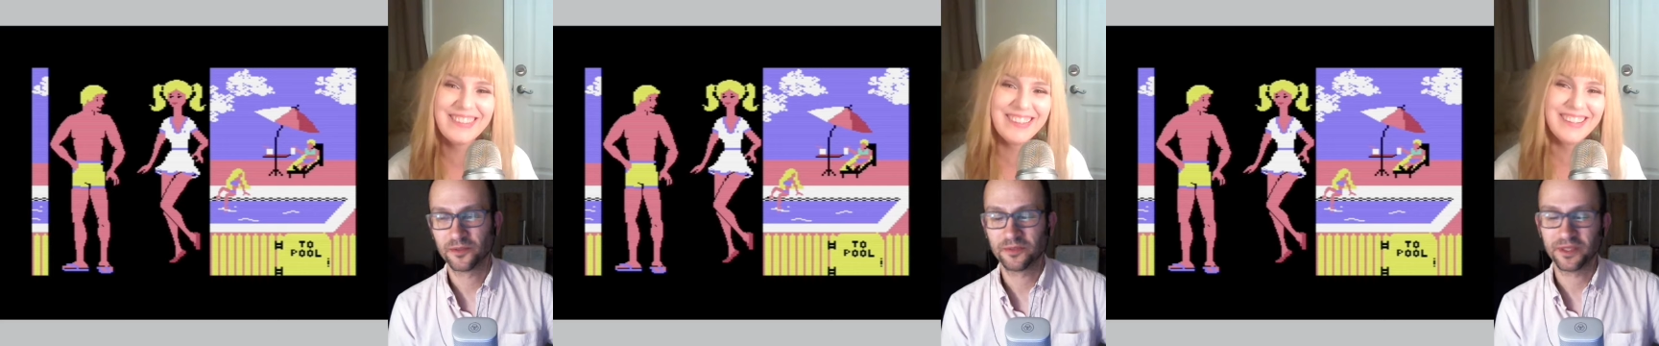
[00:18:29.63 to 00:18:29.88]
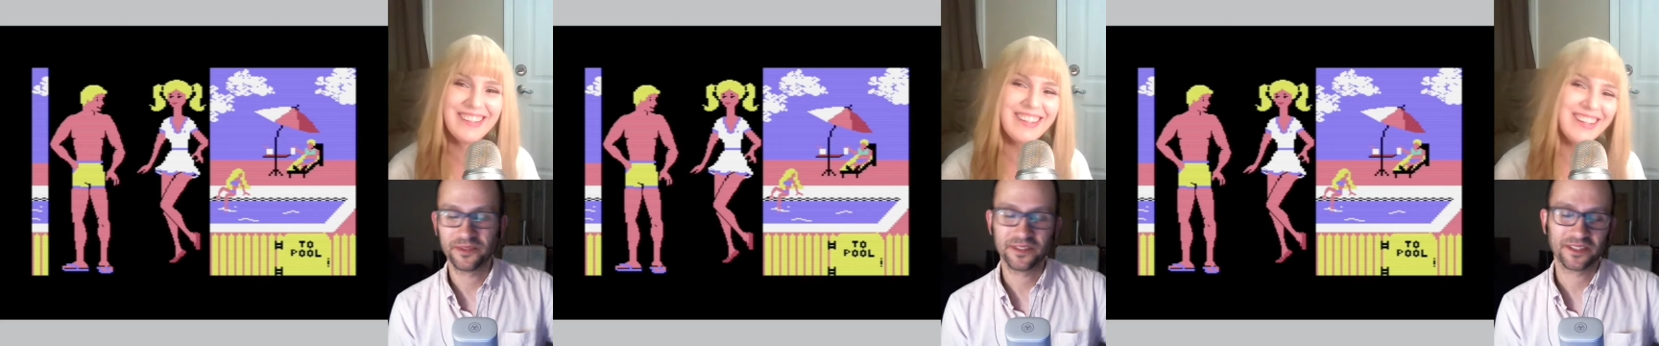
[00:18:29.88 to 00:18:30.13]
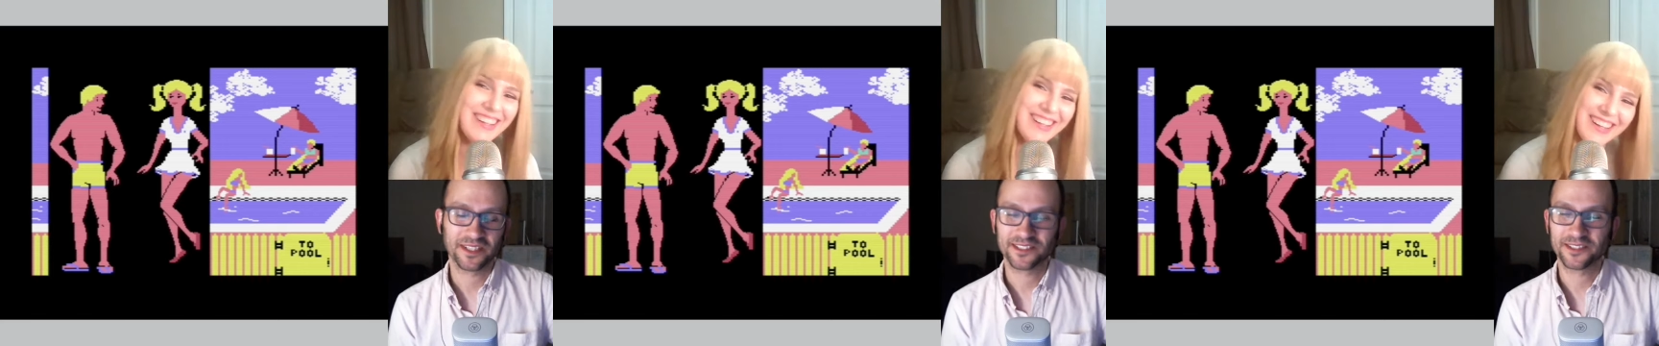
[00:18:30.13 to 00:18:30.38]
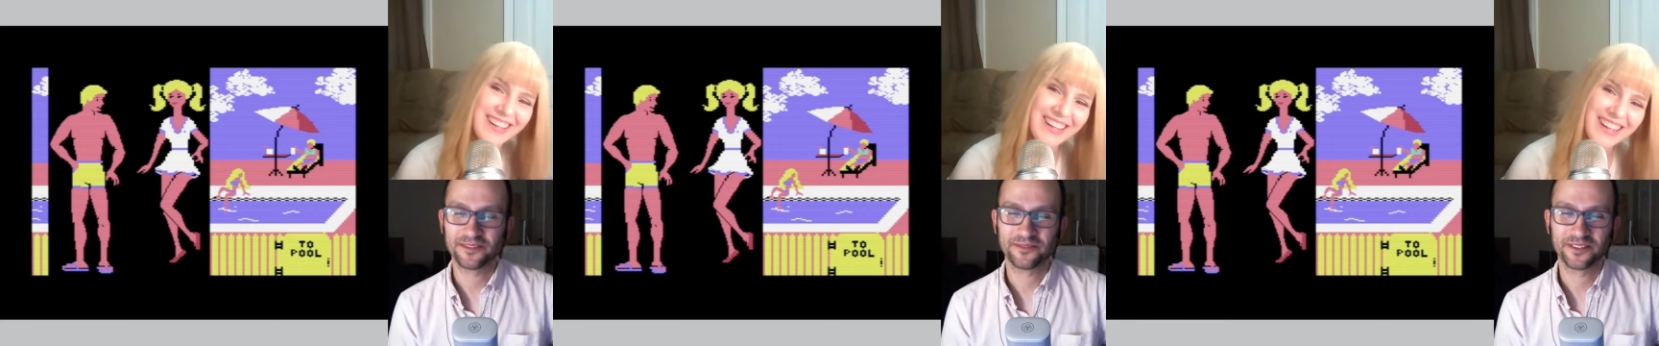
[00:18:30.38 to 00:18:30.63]
Speaker 1: Well, maybe you'll
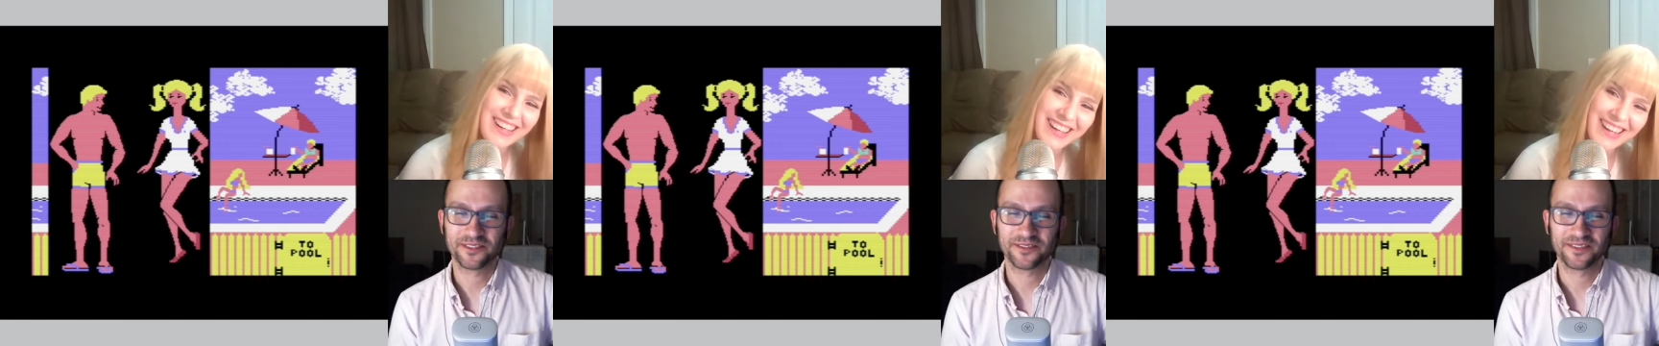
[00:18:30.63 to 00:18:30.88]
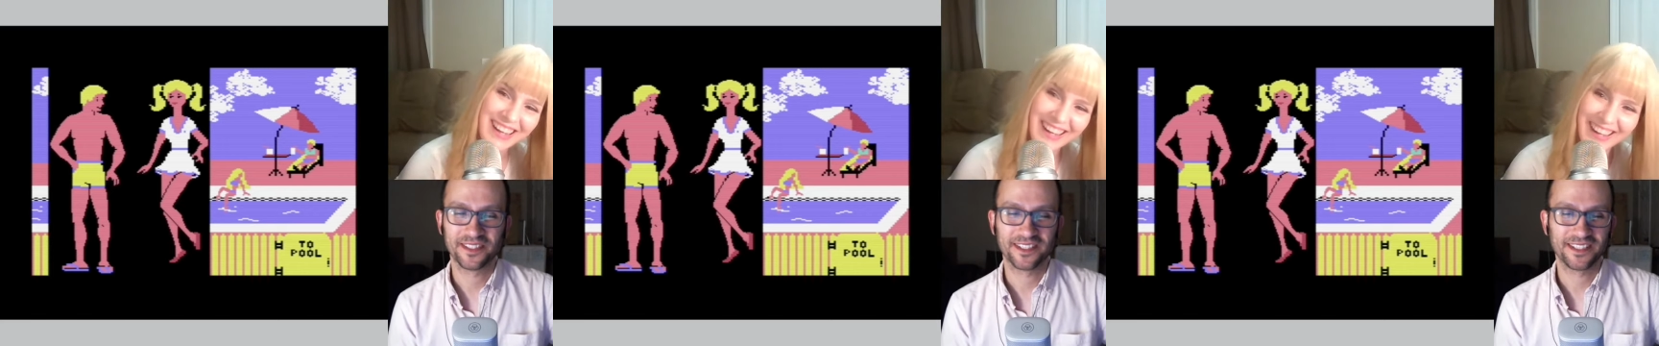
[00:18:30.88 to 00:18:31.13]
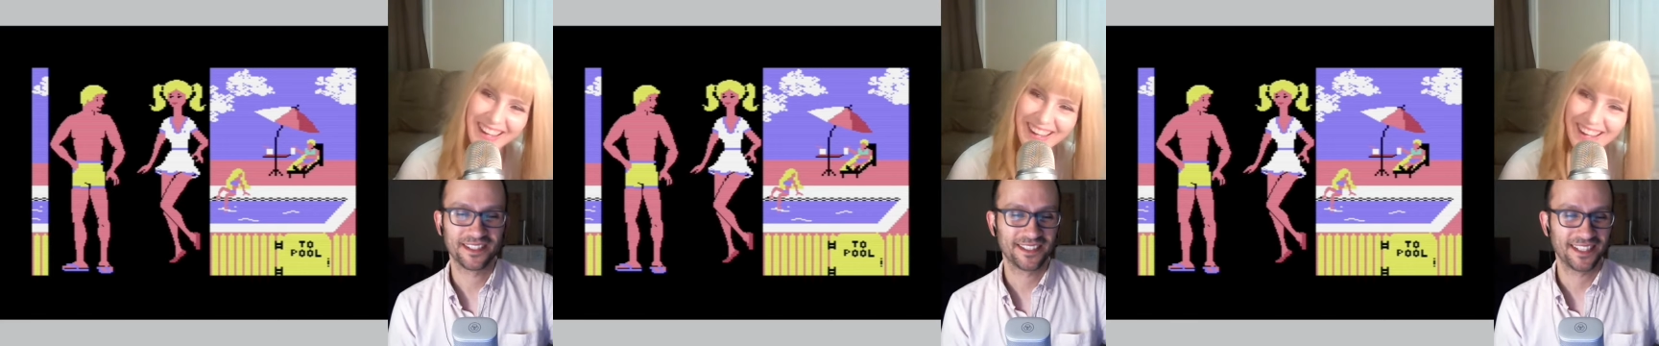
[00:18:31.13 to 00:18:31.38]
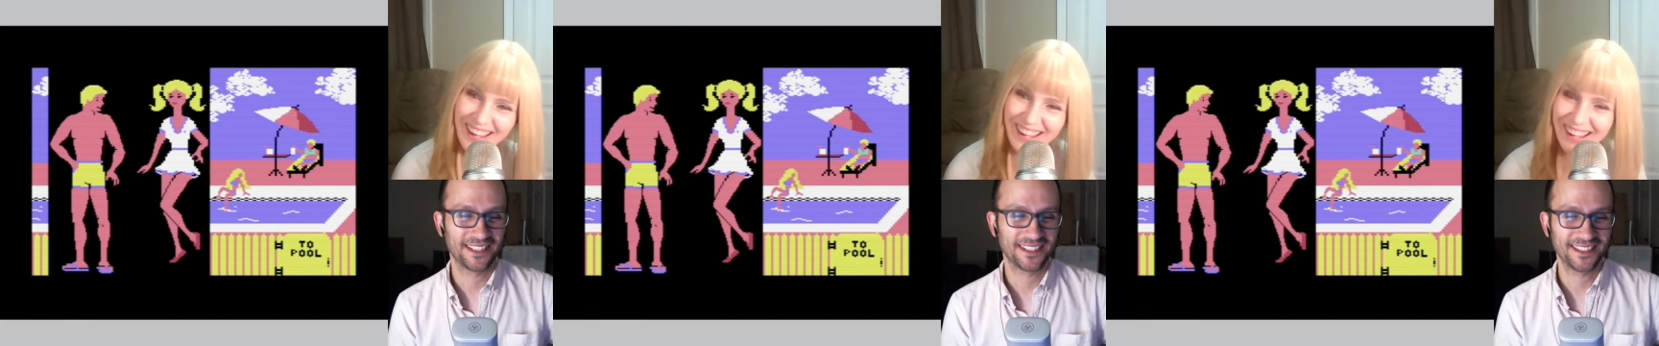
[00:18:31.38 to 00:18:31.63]
get some from
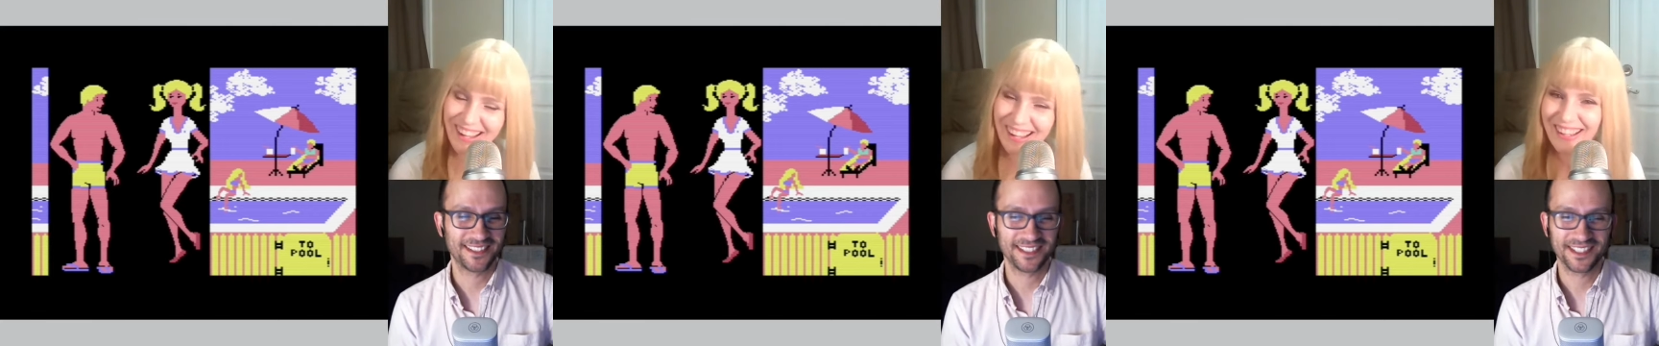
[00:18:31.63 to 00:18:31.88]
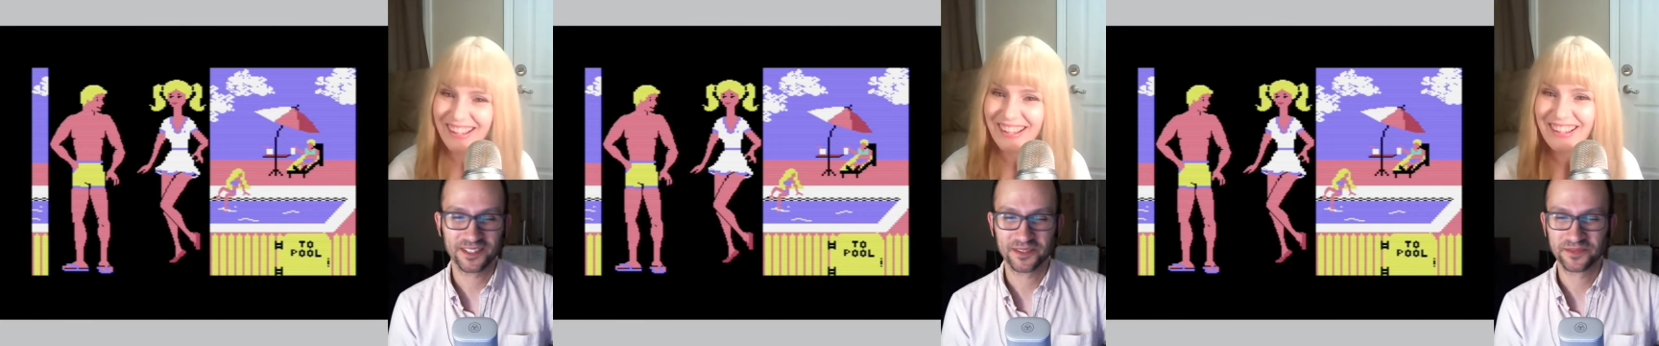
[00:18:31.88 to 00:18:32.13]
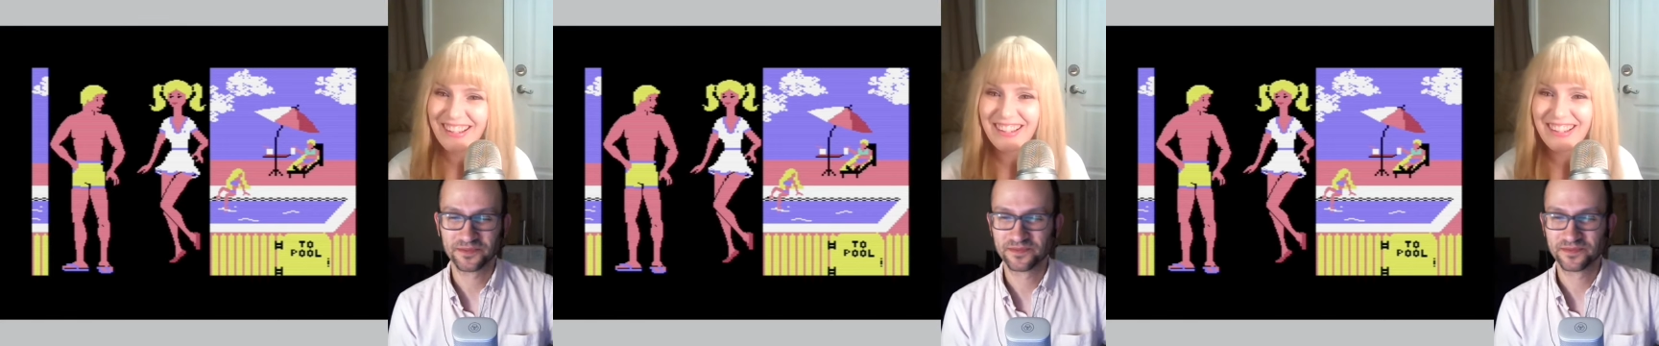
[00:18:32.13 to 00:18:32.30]
uh, Santa this year.